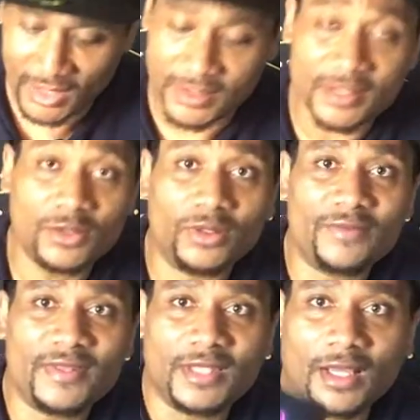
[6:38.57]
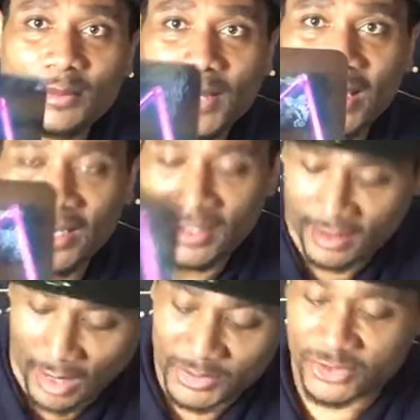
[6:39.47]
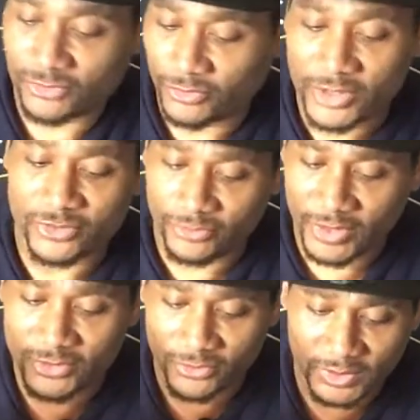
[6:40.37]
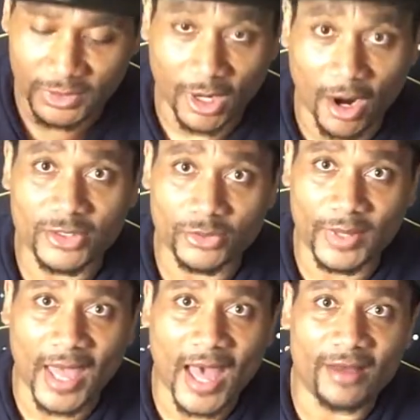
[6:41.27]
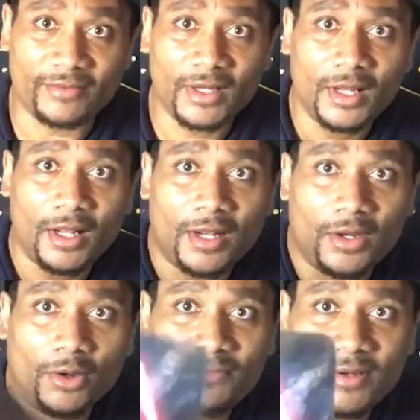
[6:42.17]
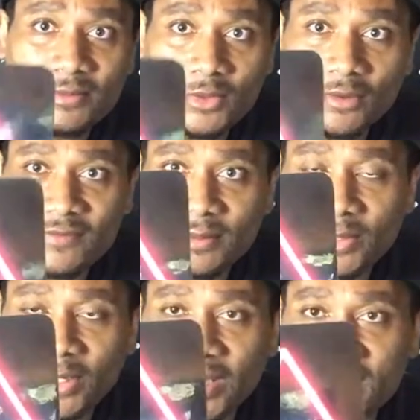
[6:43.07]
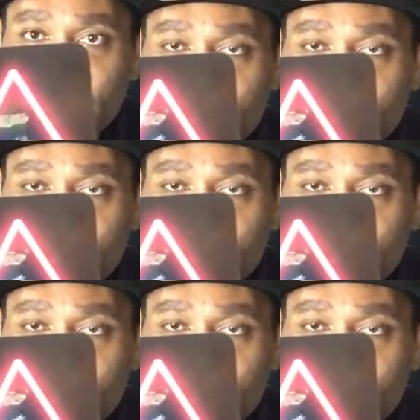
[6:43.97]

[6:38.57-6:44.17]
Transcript: says don't even think about it. I'm gonna just read you read you what the cards that we have. November, November is a